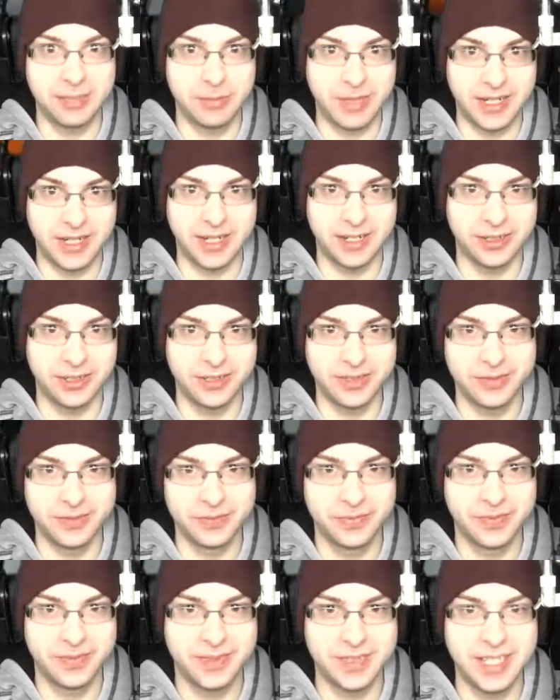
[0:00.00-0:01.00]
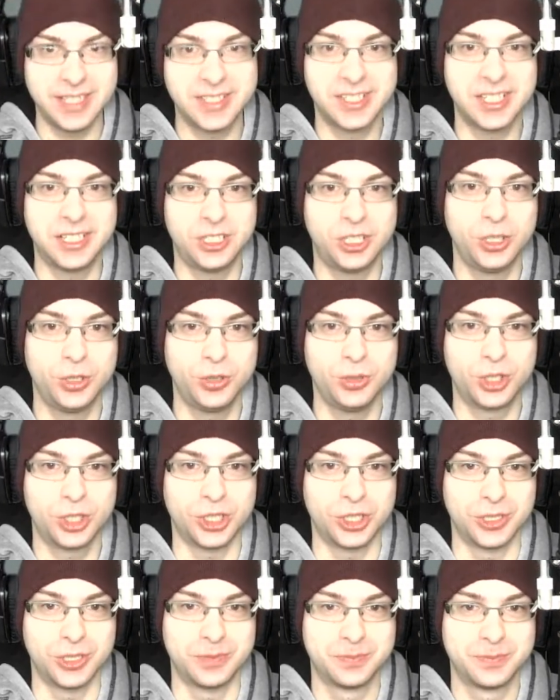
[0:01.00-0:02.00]
about
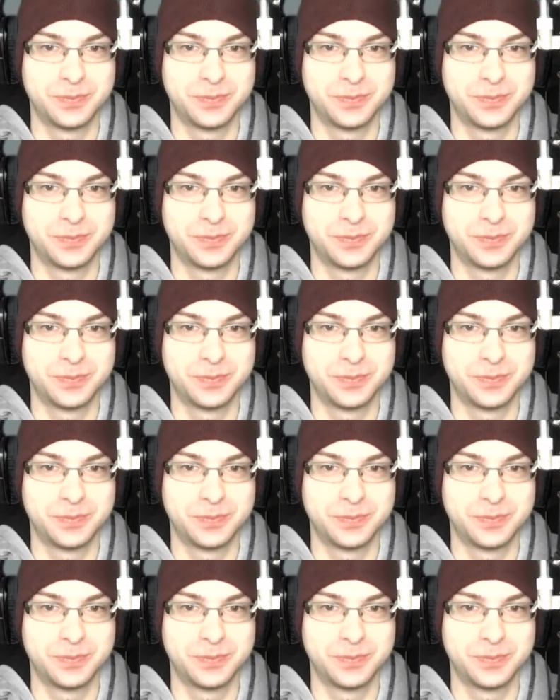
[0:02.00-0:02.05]
execution.